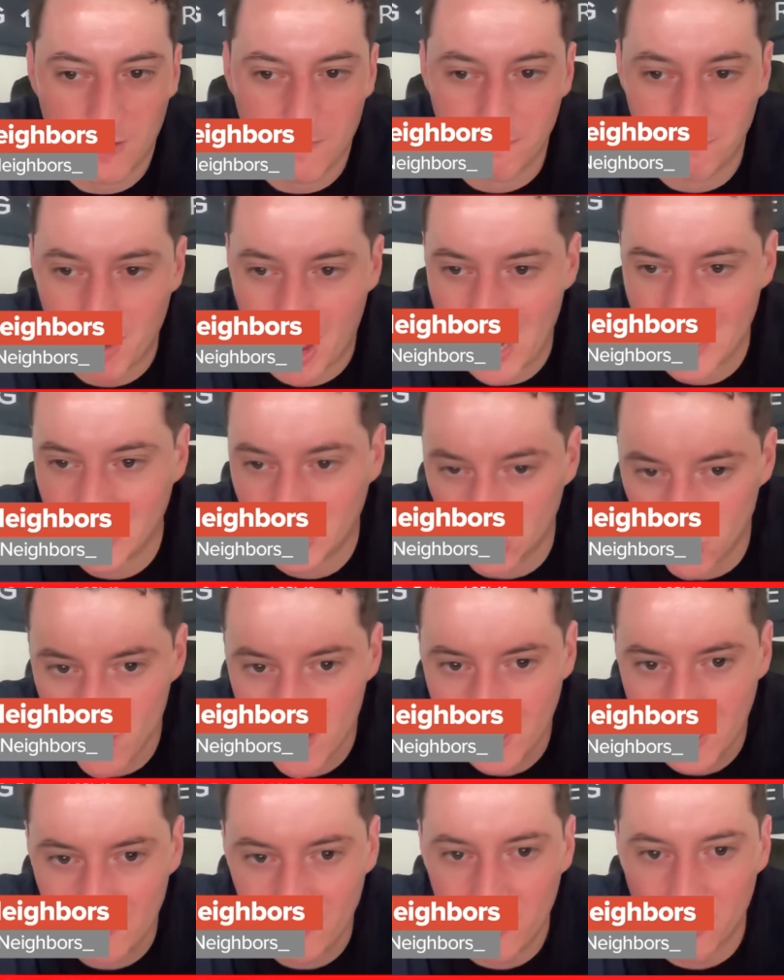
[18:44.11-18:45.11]
By doing
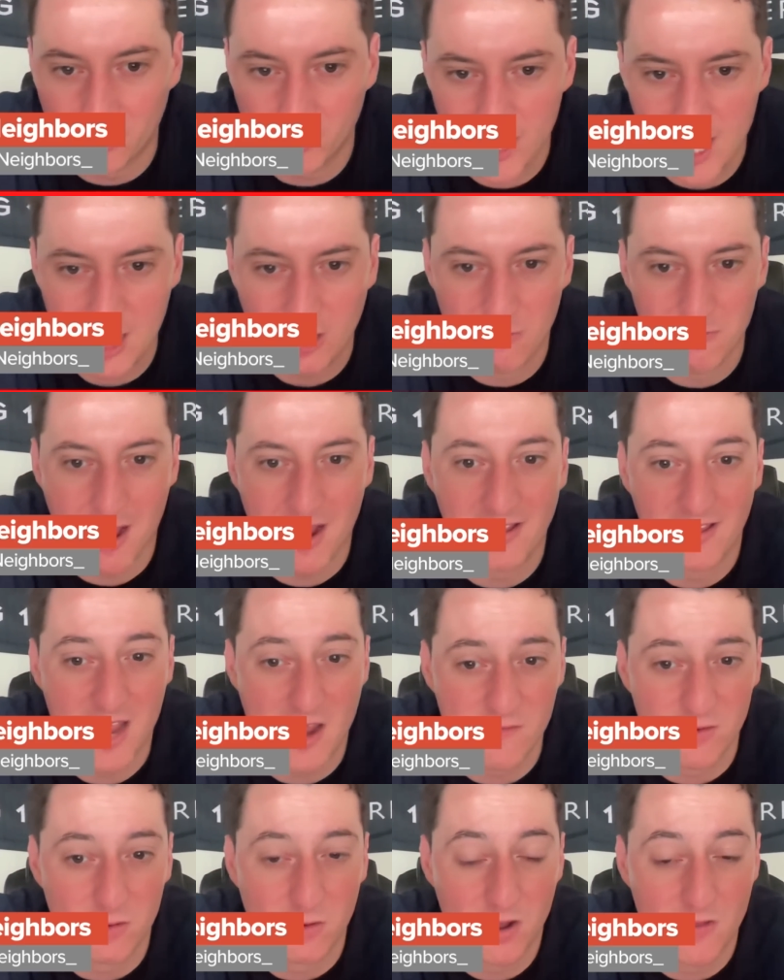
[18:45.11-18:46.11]
it, the league reminded
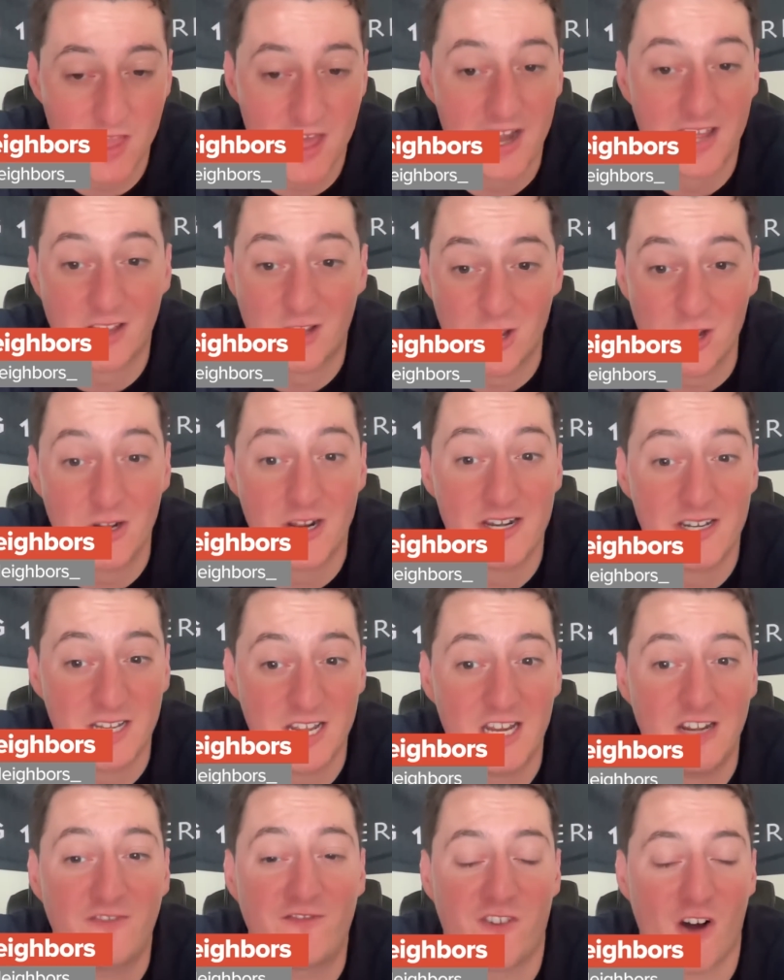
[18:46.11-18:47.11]
everyone that it could
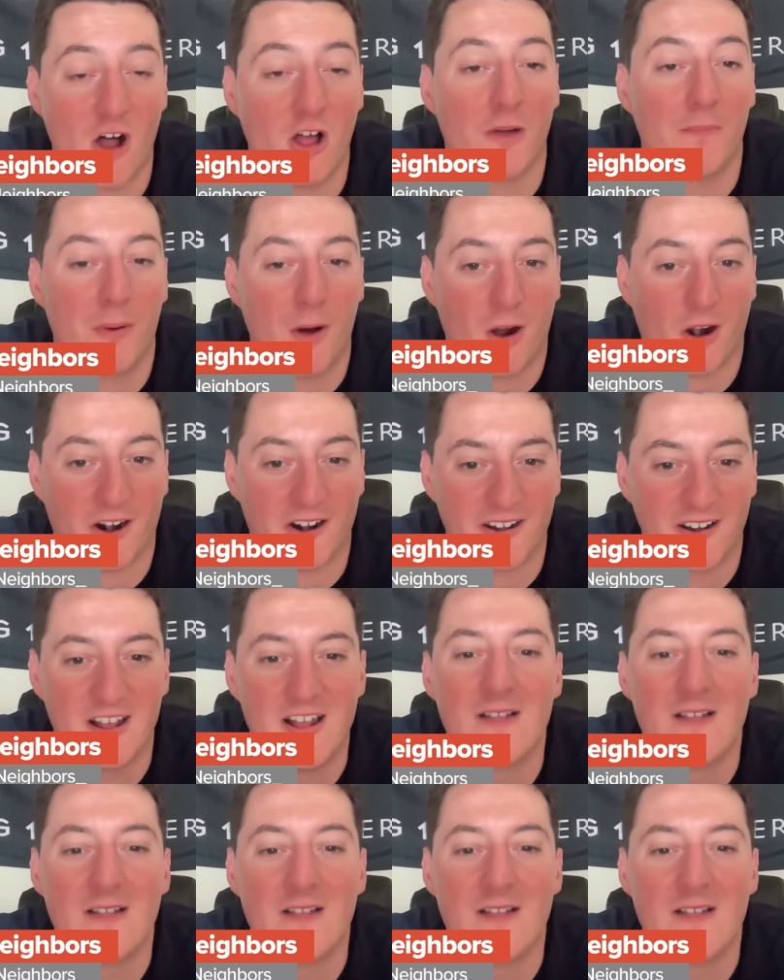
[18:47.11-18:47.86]
indeed fall apart.